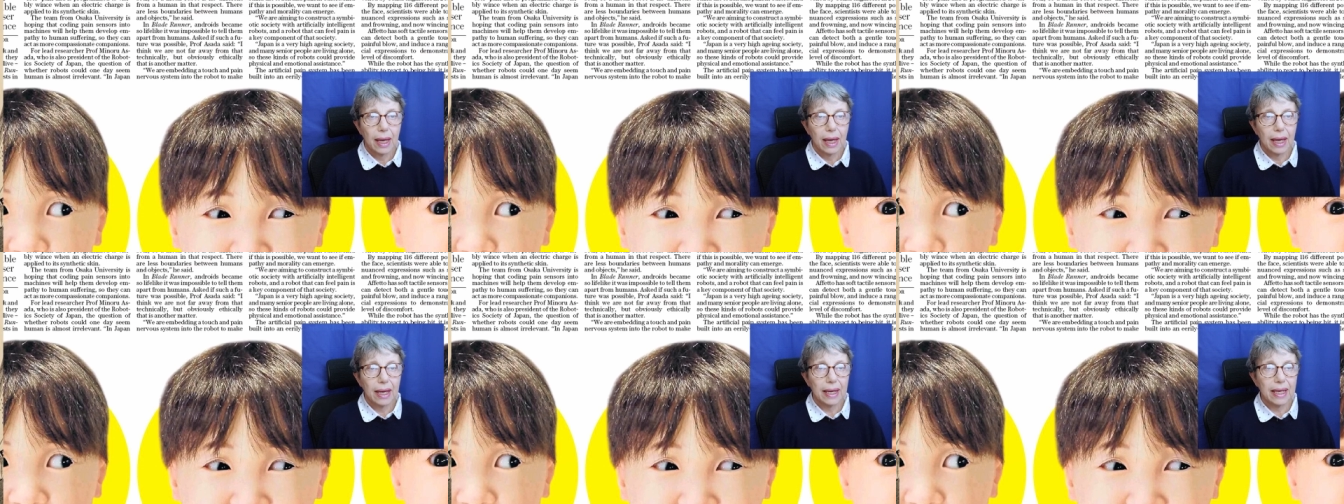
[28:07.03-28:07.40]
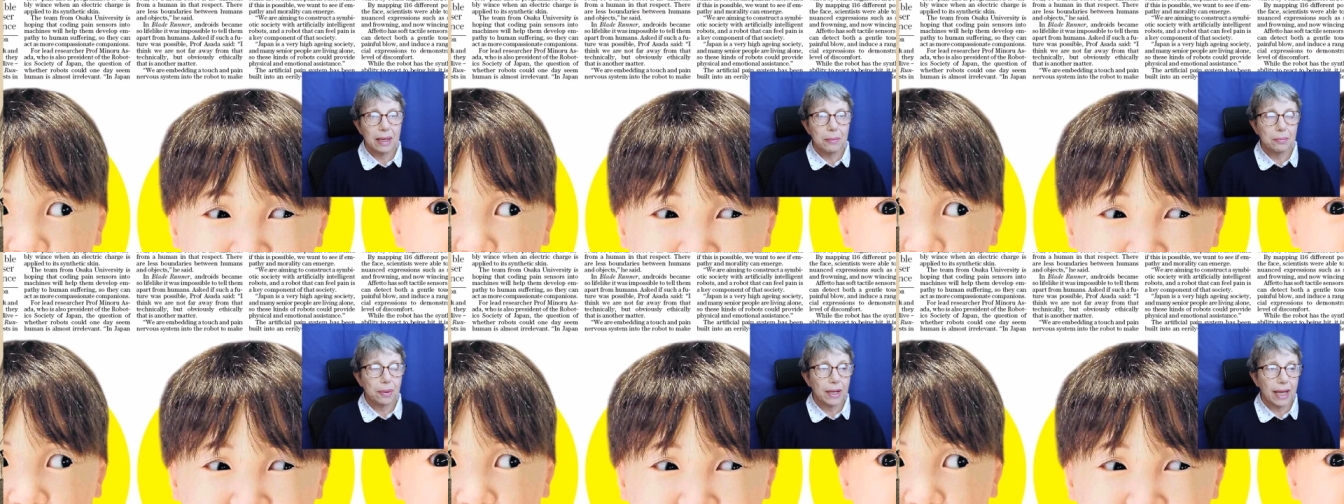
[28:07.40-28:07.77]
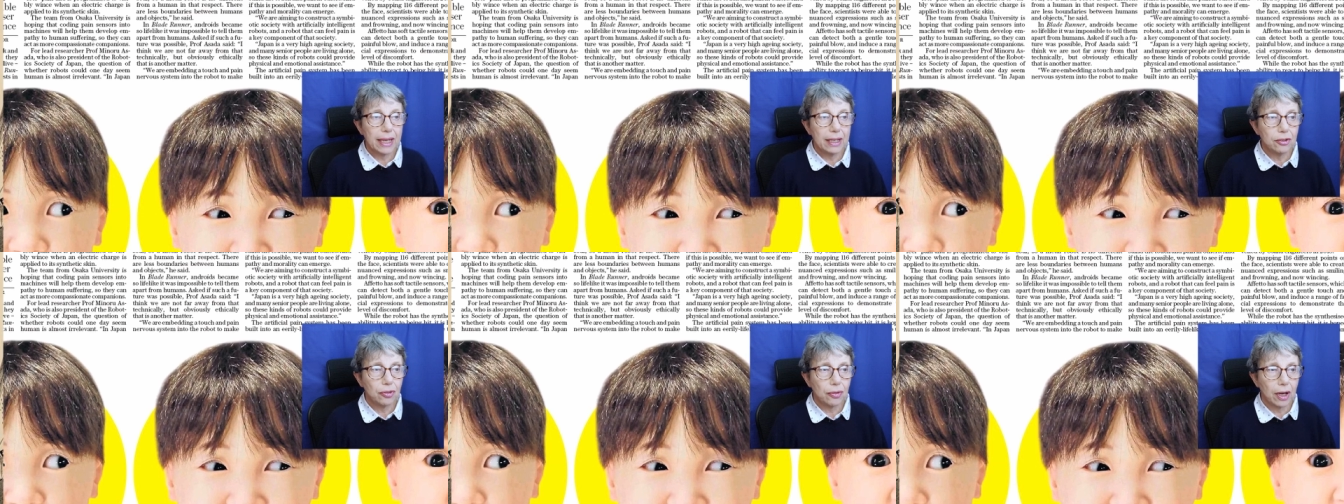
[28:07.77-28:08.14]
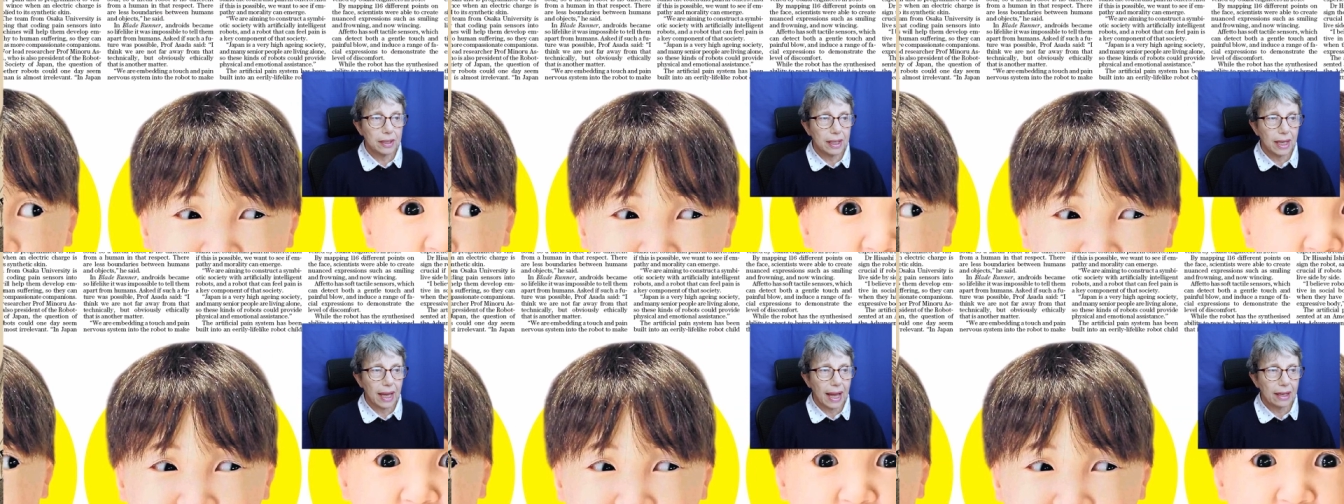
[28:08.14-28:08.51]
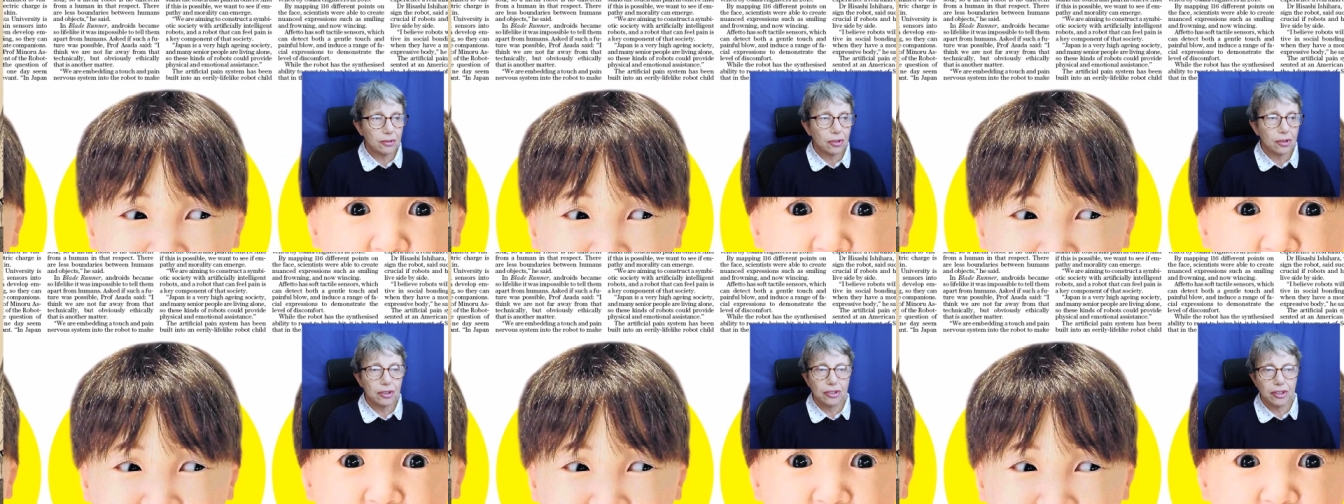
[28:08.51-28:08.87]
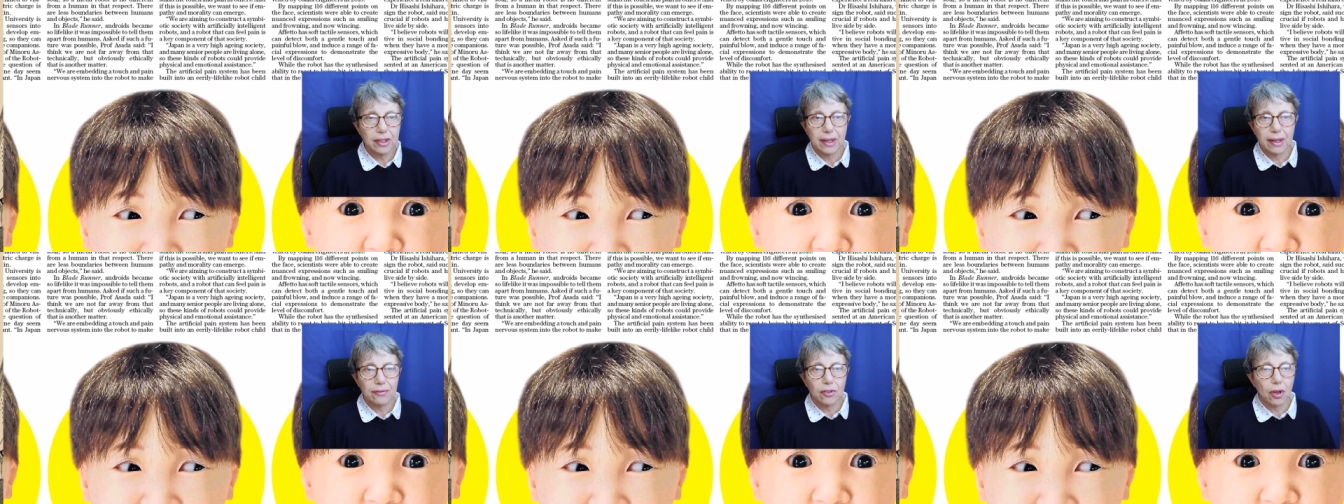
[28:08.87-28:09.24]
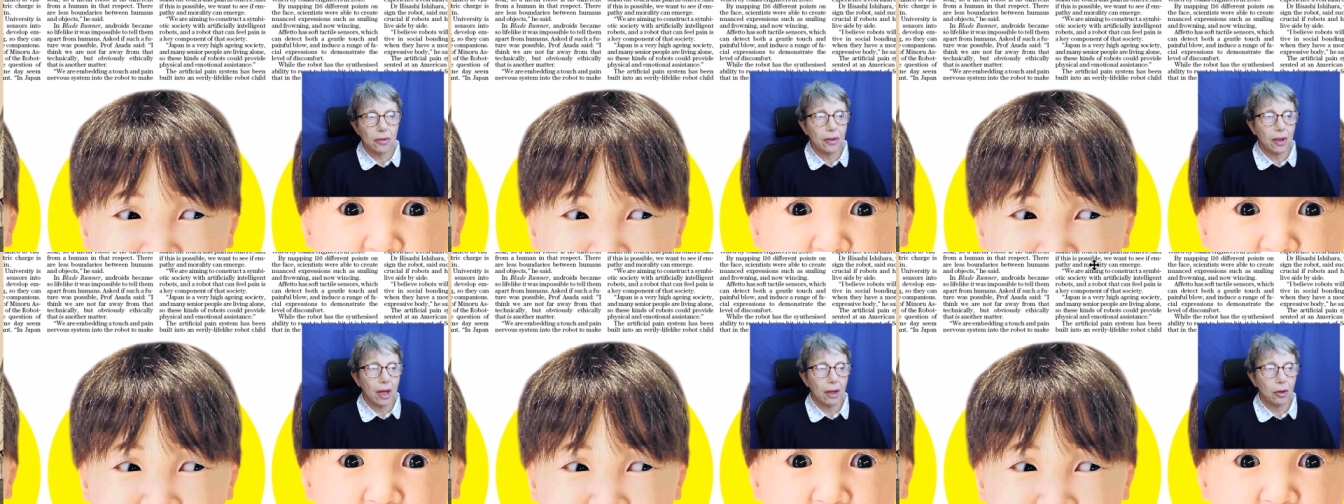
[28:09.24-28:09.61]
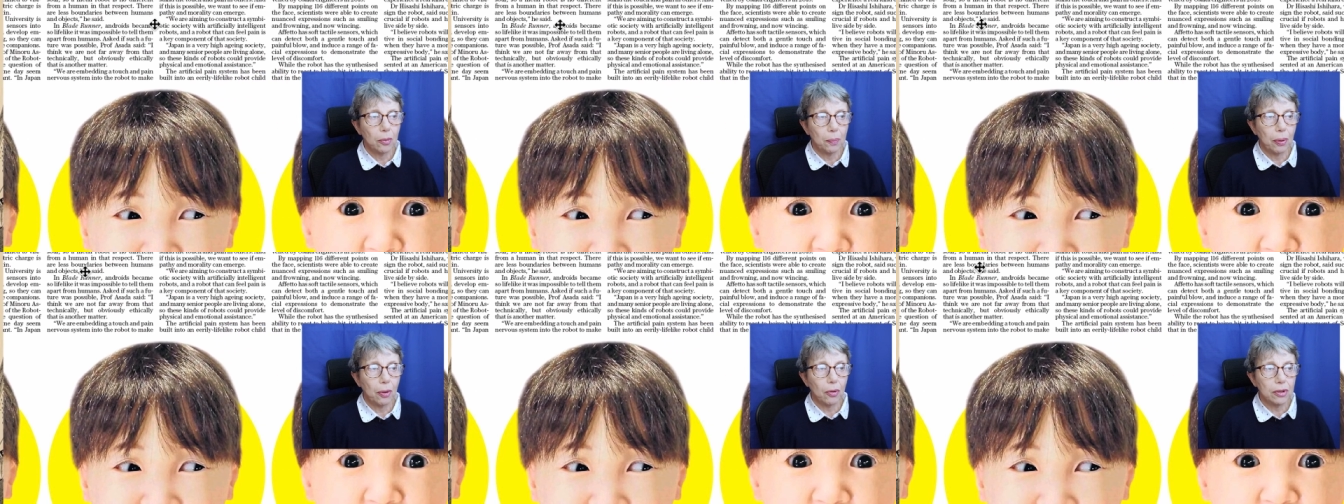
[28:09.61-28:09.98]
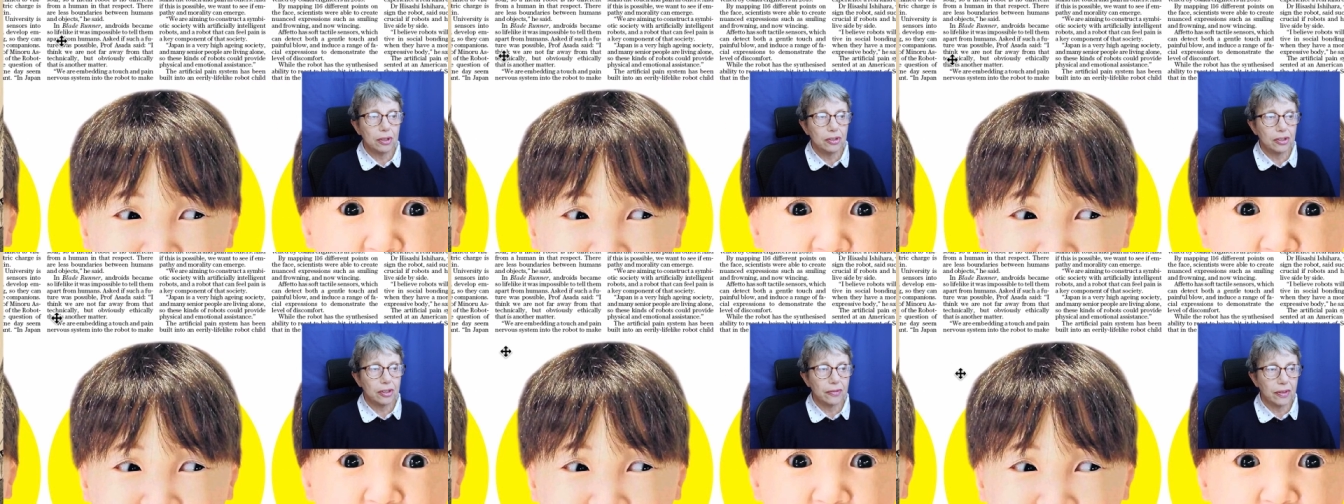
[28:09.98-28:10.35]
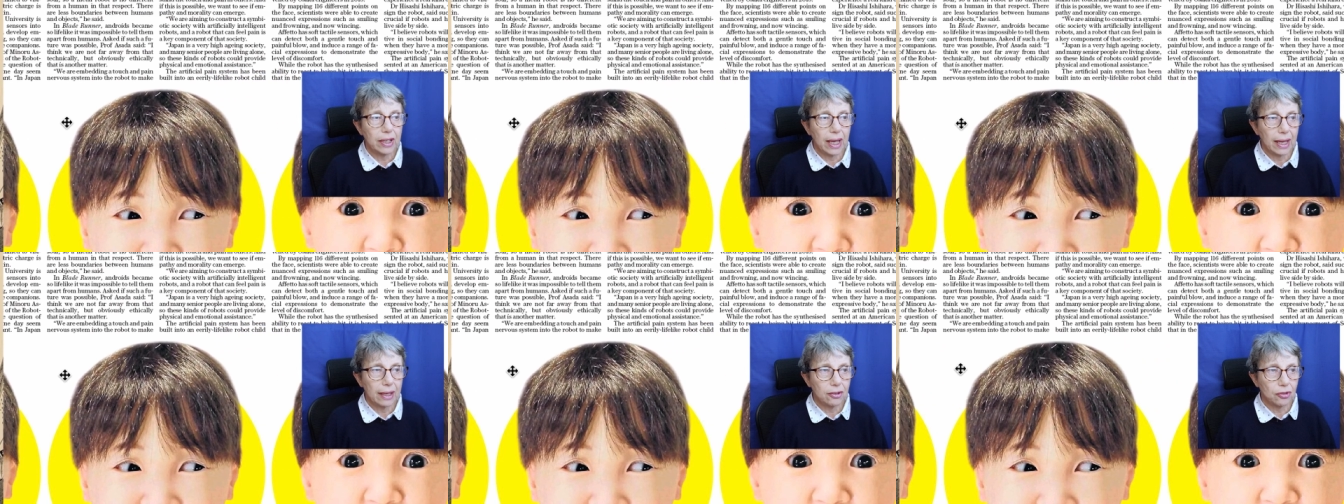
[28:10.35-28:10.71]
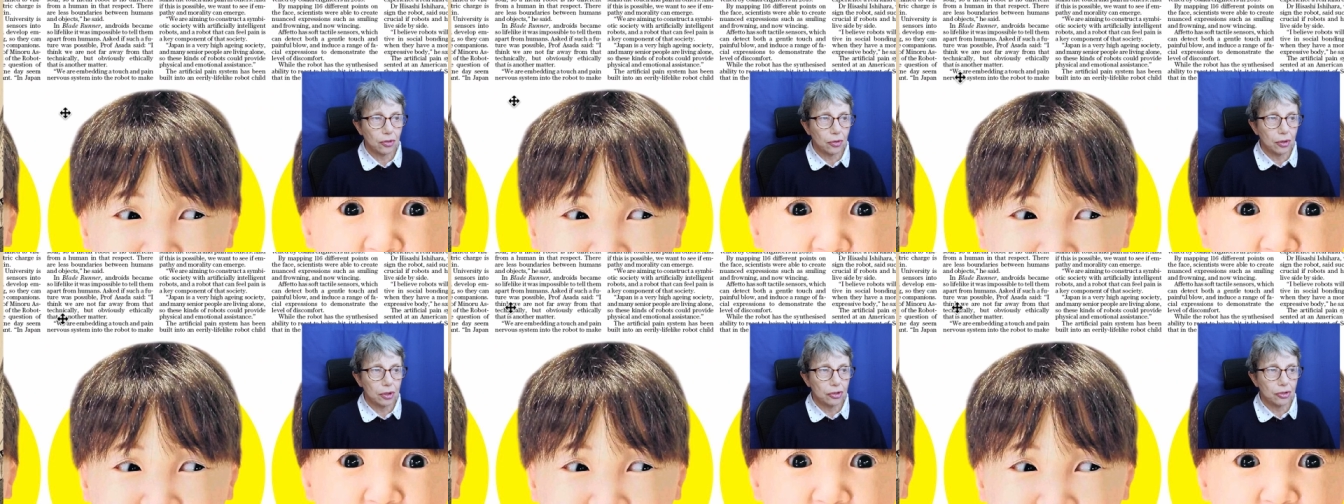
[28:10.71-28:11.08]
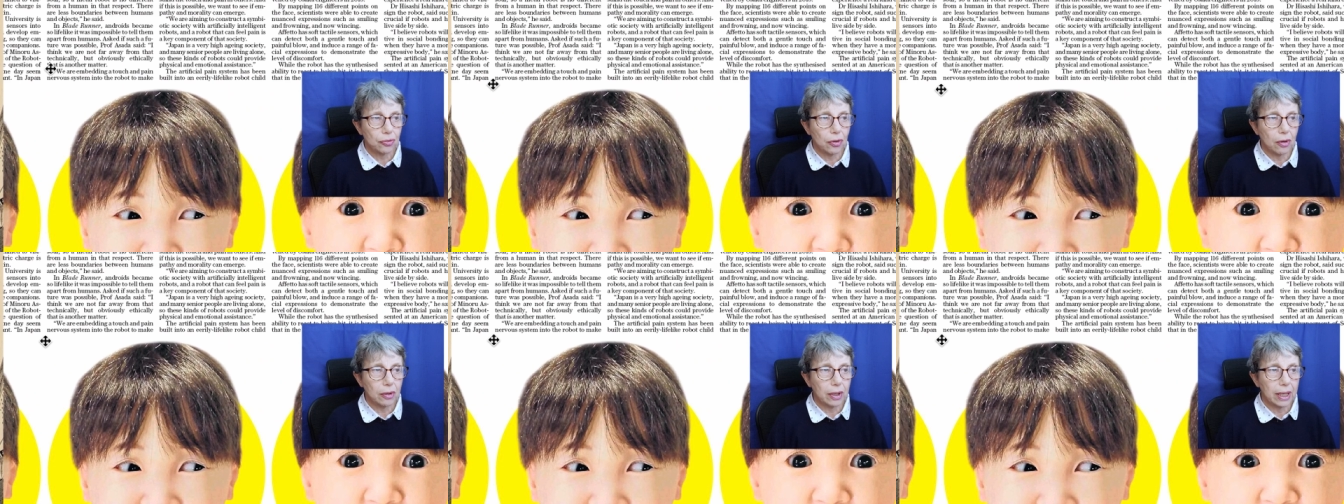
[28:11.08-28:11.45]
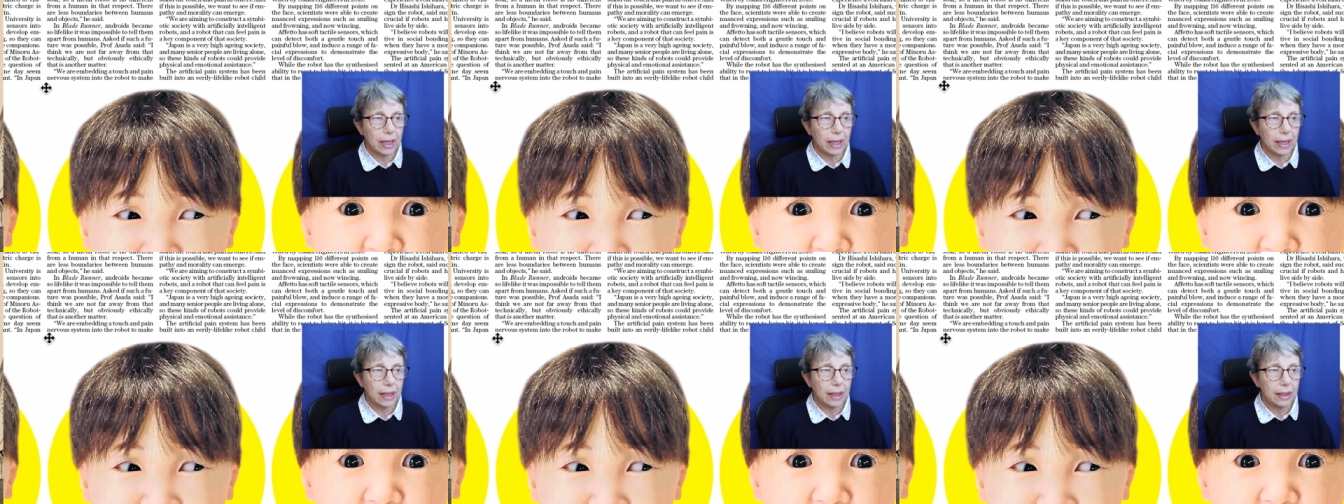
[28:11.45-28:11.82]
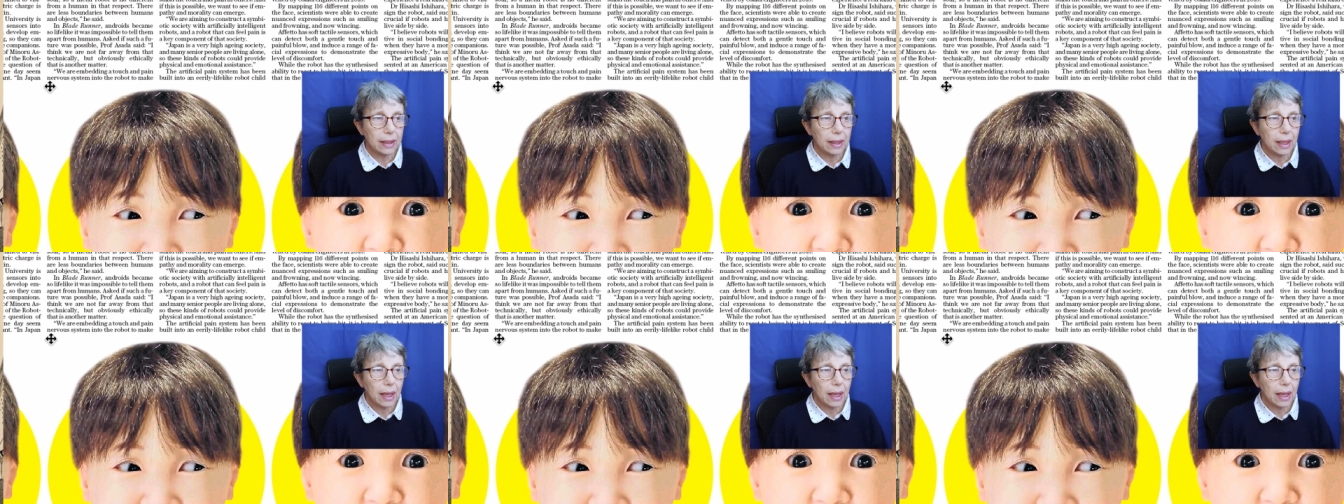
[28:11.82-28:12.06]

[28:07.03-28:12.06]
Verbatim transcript: Uh, in Blade Runner, Android, you see, they've got the whole point of the androids wrong here.